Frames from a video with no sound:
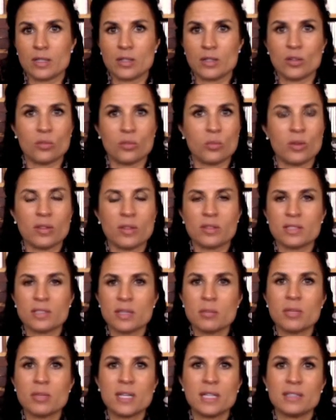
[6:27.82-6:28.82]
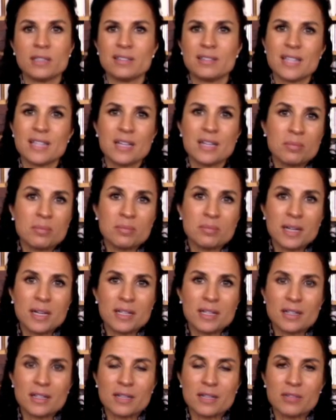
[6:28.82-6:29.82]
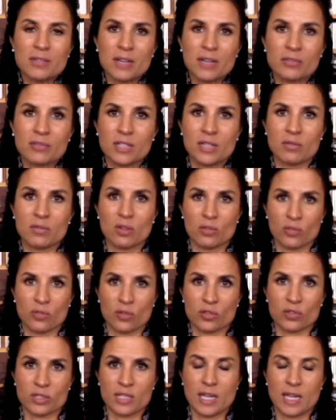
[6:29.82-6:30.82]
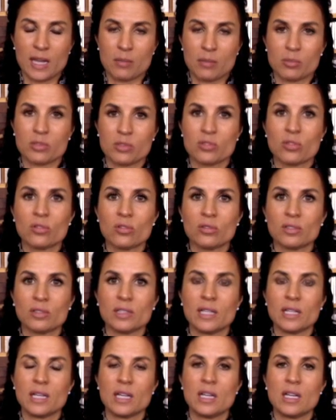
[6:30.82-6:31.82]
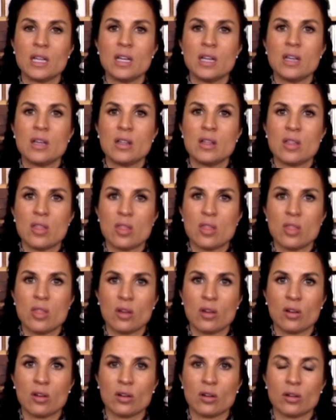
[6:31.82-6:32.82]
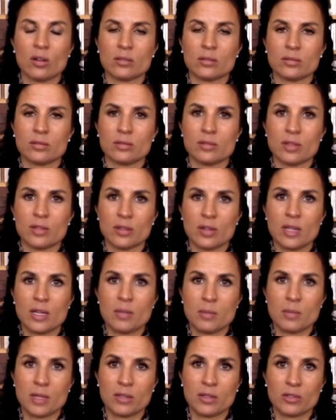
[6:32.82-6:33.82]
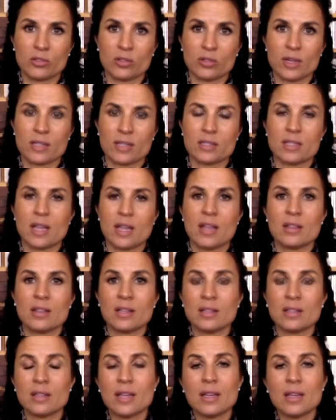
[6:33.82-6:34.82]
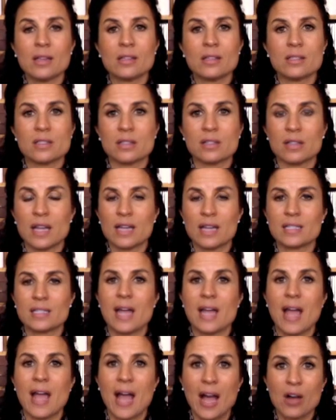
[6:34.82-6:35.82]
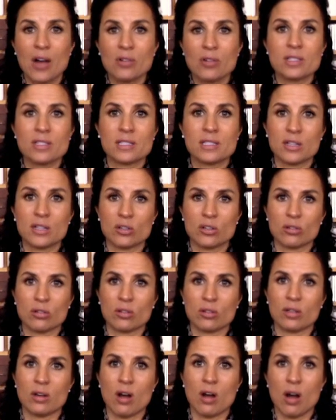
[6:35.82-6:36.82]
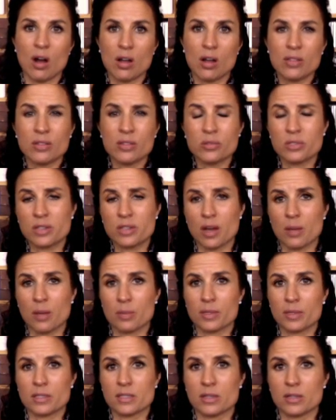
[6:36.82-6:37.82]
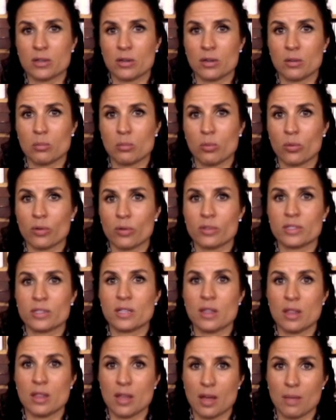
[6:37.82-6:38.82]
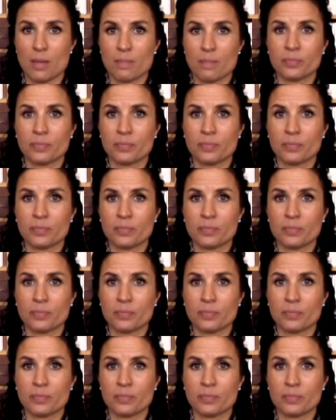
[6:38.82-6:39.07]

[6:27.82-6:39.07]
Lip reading: where somebody, they might not even have to give their first name, but certainly their email address, and then they can select how to stay current on those topics that are important to them.